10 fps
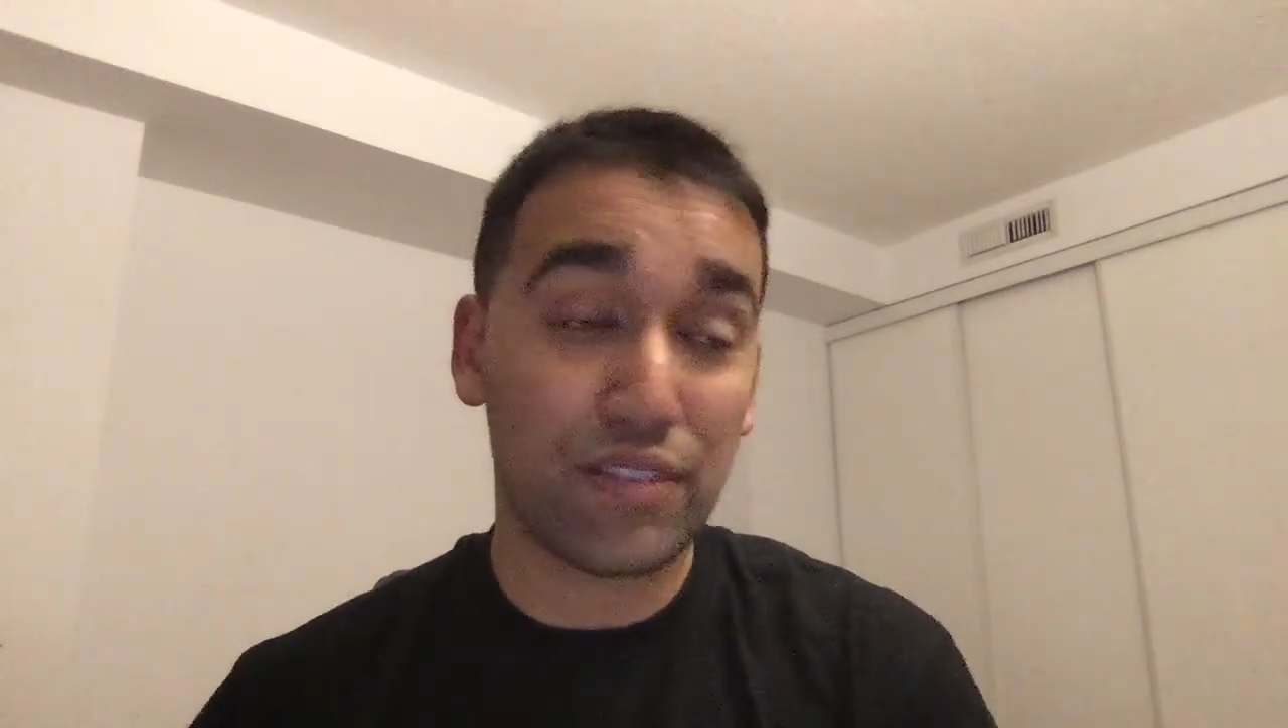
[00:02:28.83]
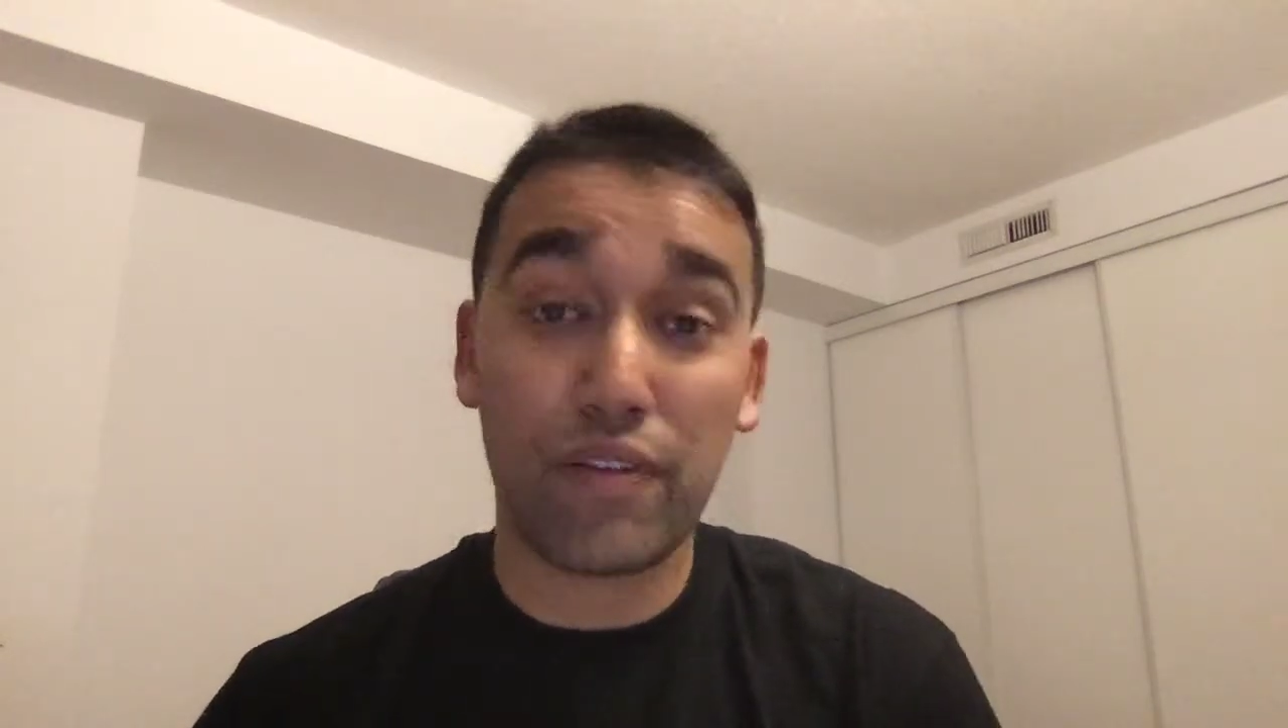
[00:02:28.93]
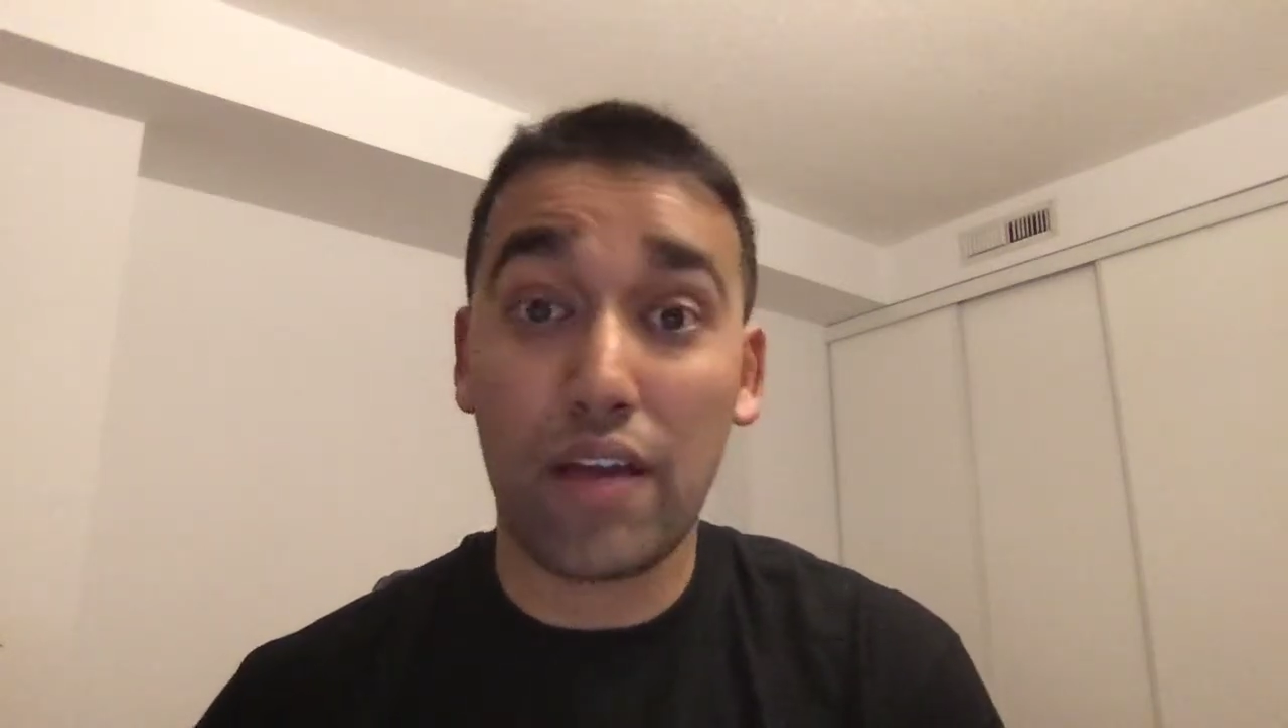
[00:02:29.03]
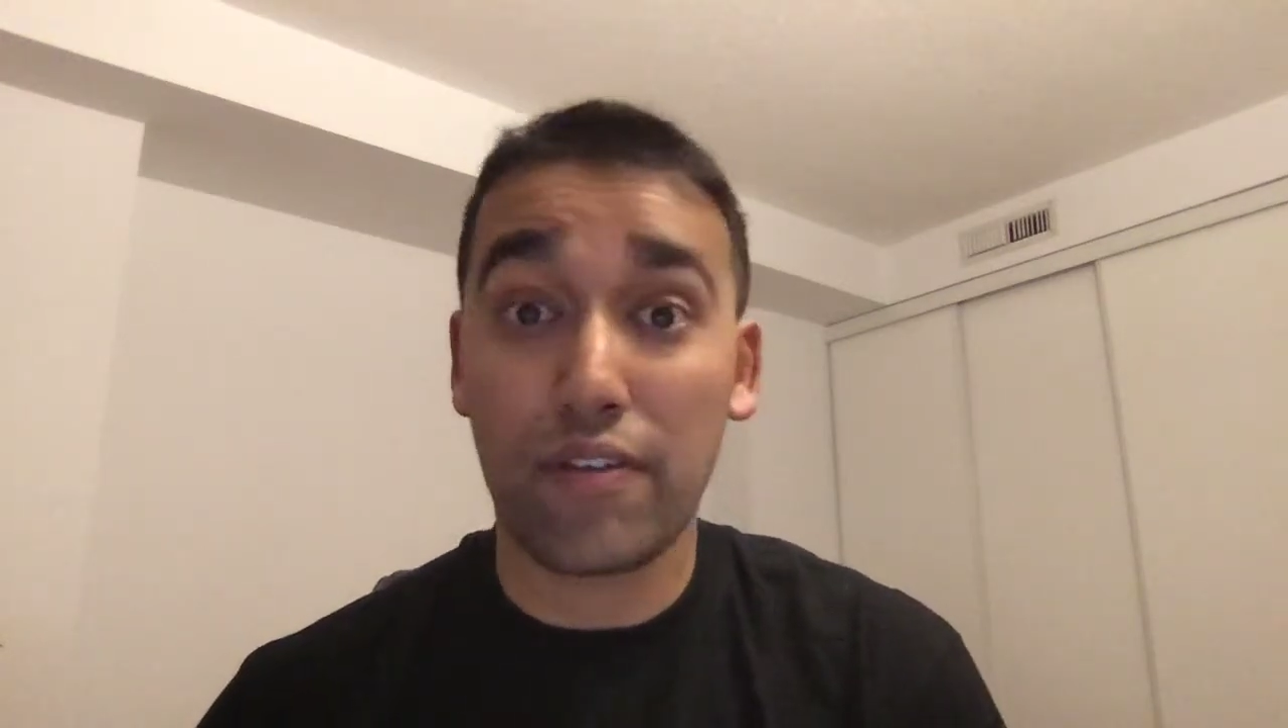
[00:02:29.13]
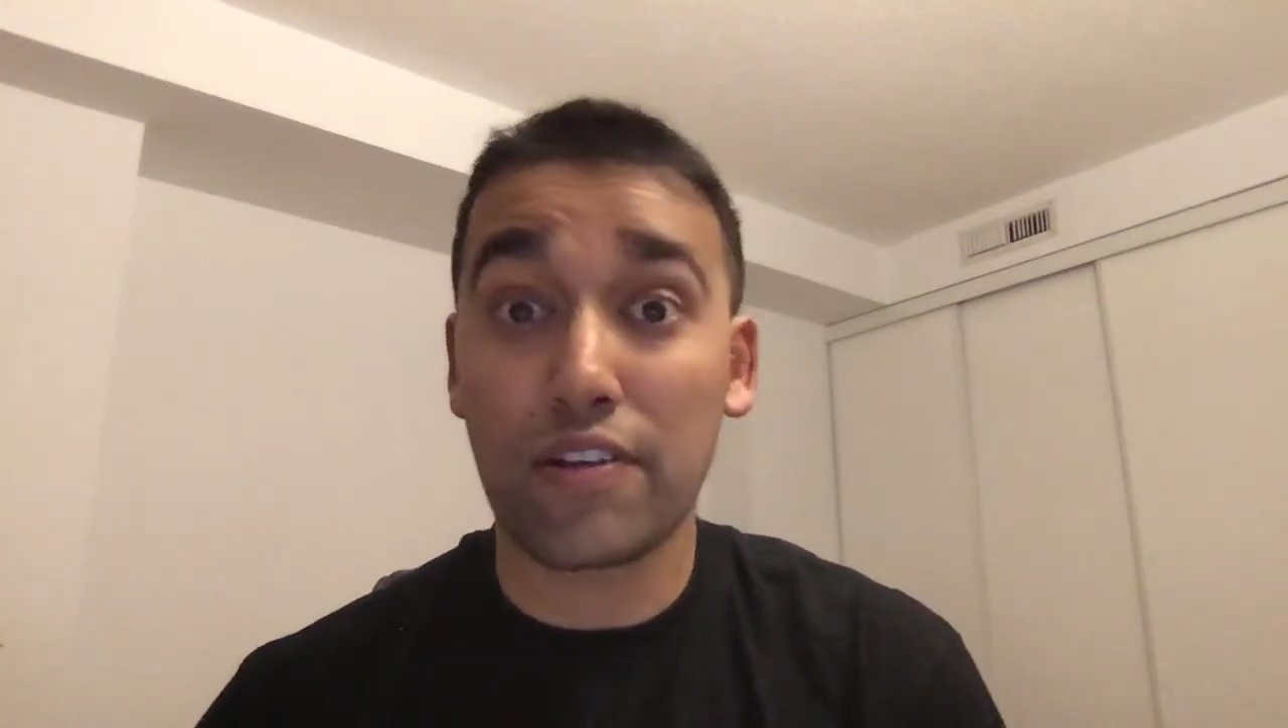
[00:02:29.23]

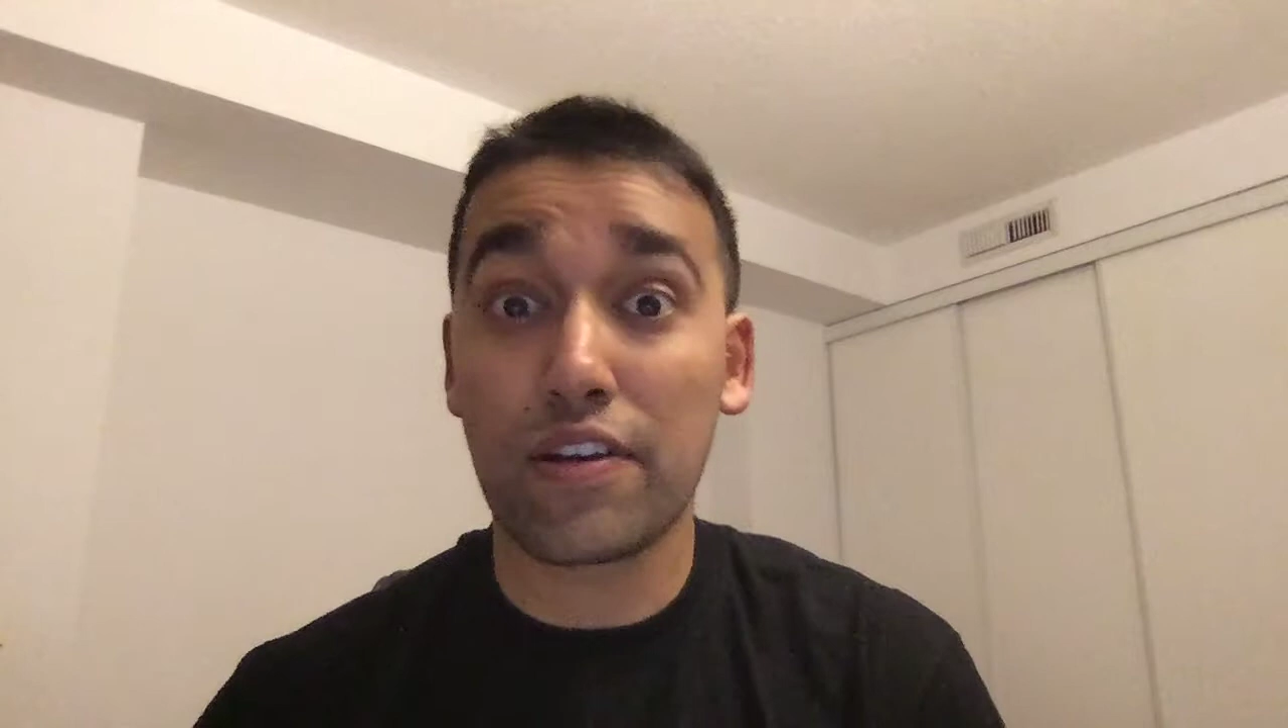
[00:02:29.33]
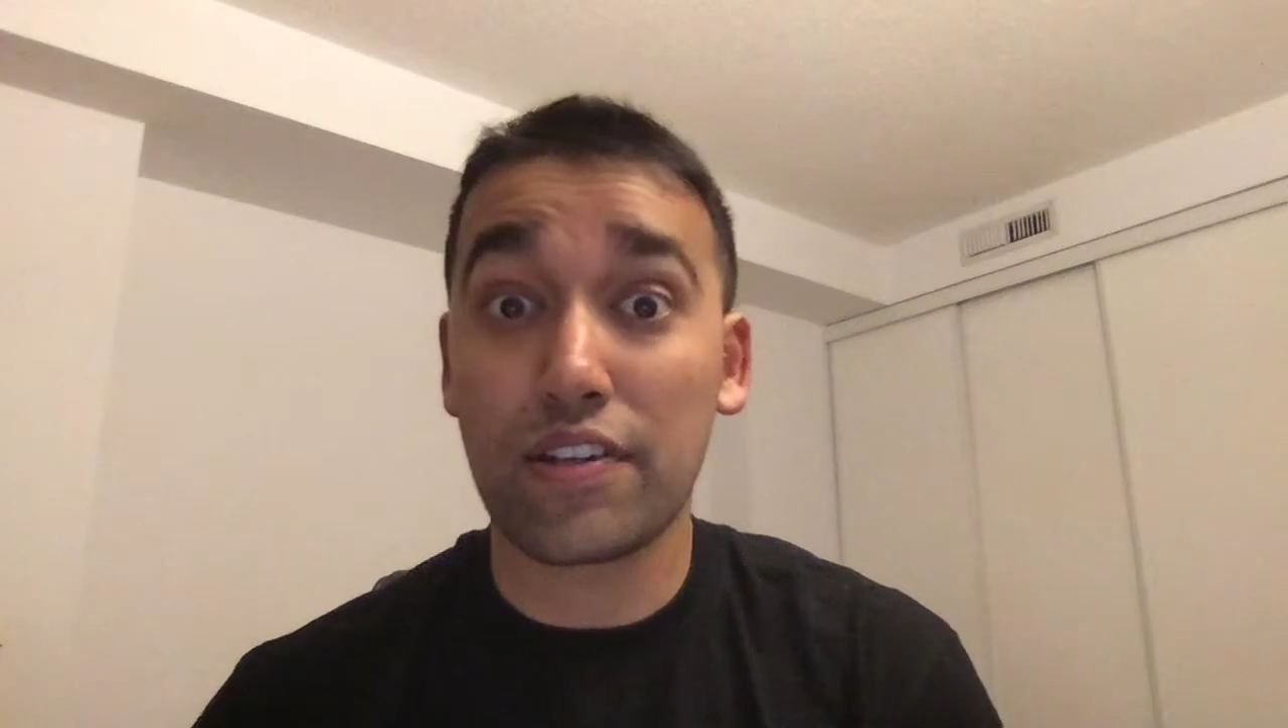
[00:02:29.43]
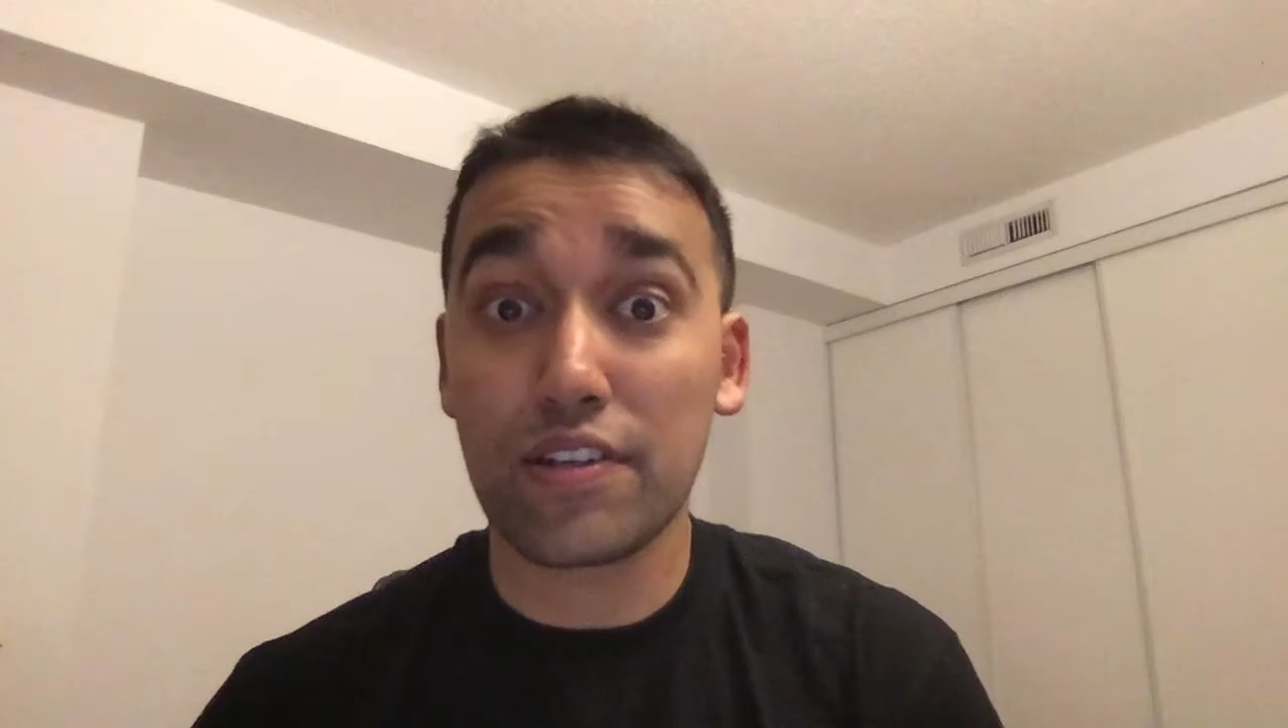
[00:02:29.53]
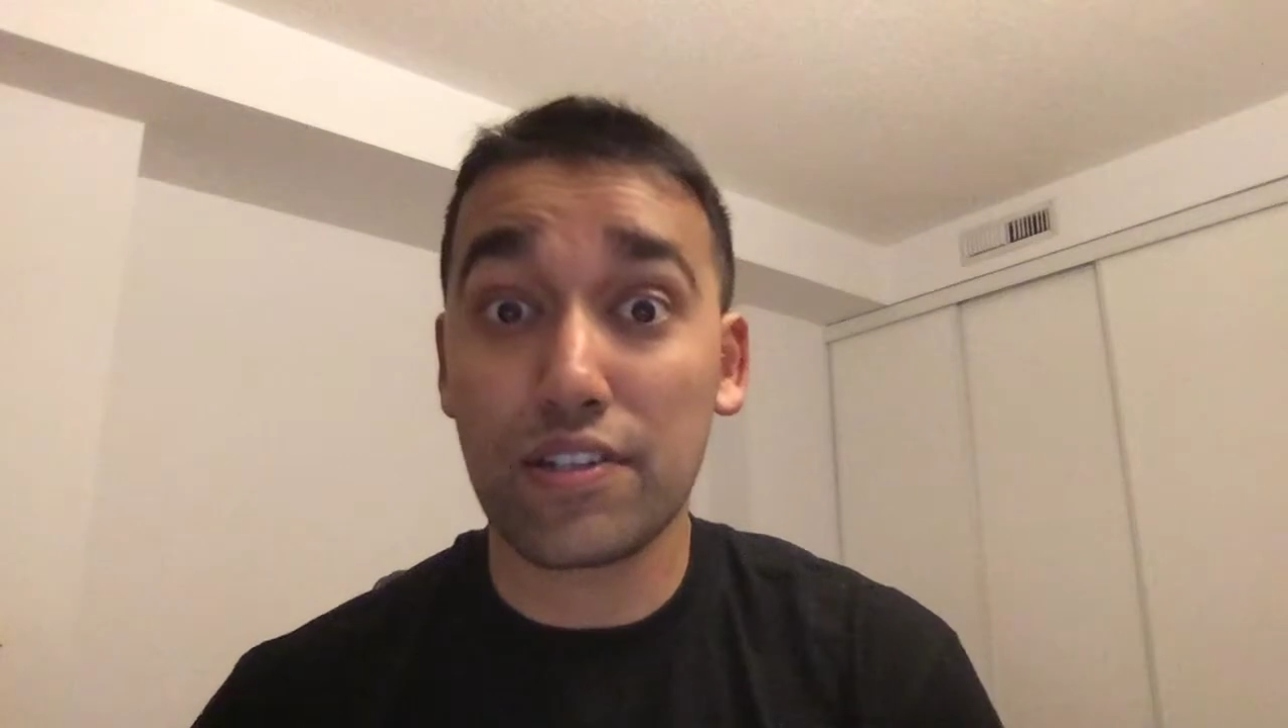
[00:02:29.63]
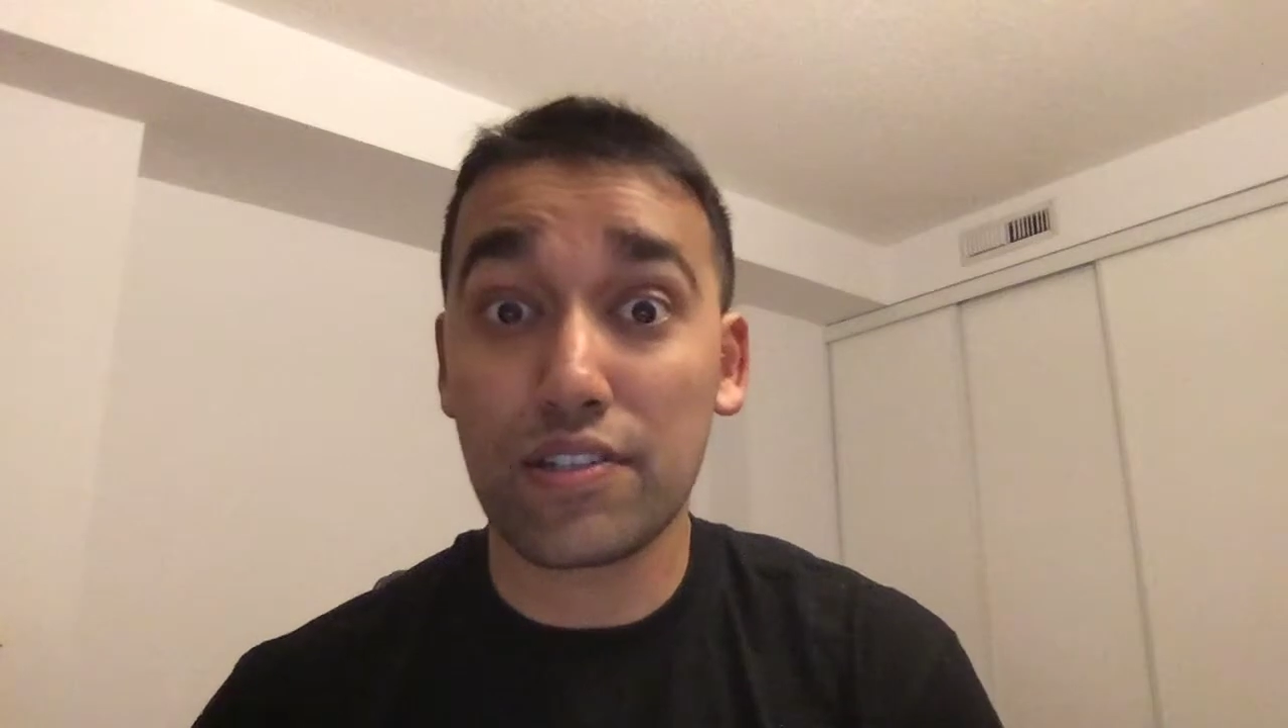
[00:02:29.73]
500
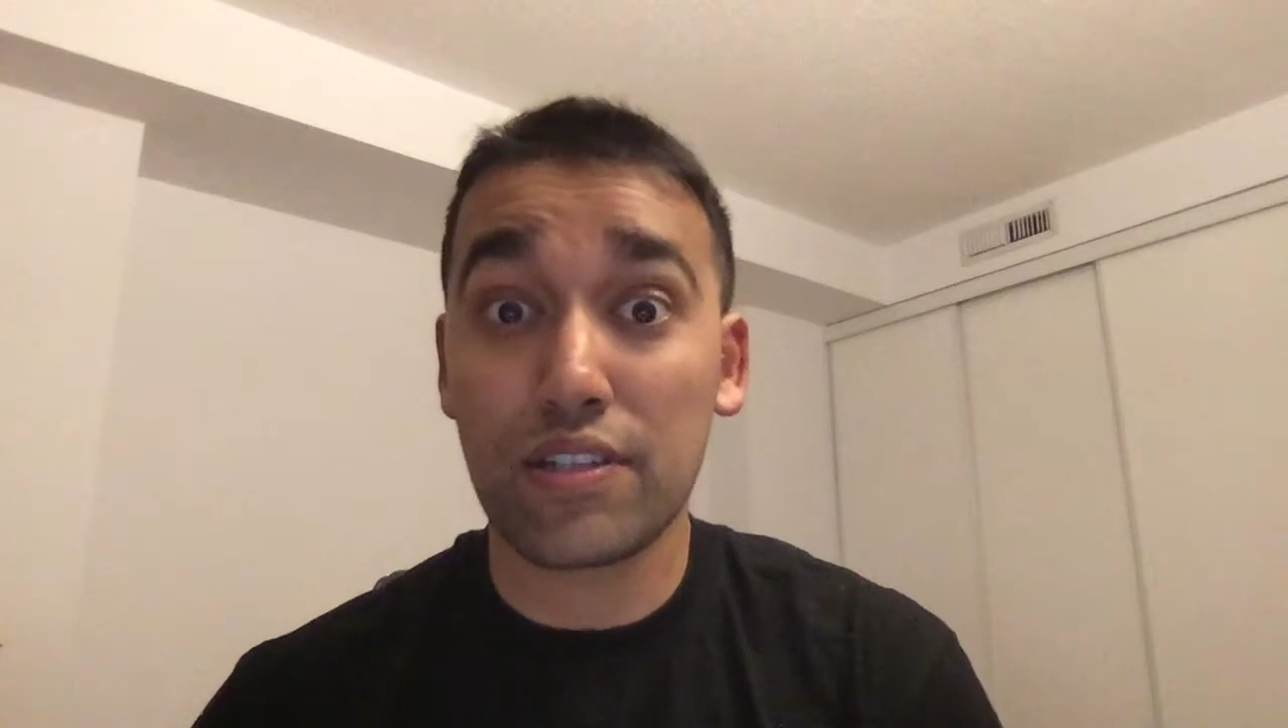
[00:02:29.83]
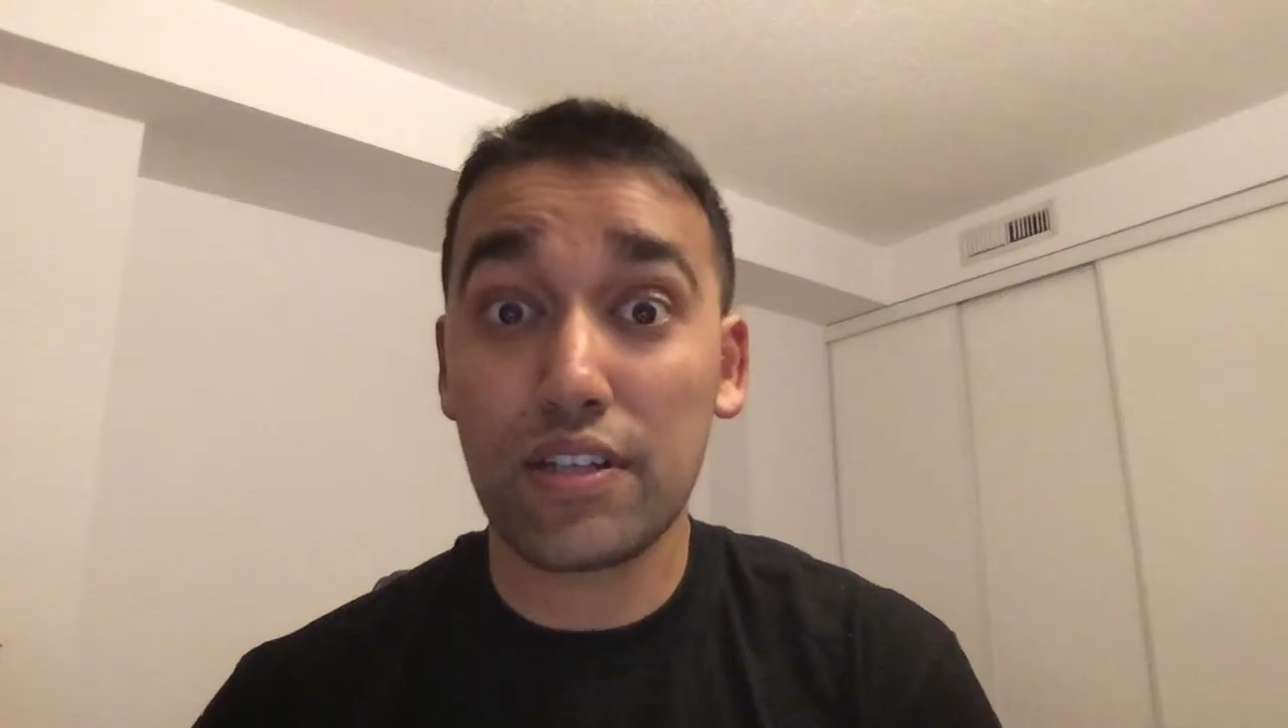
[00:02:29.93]
years.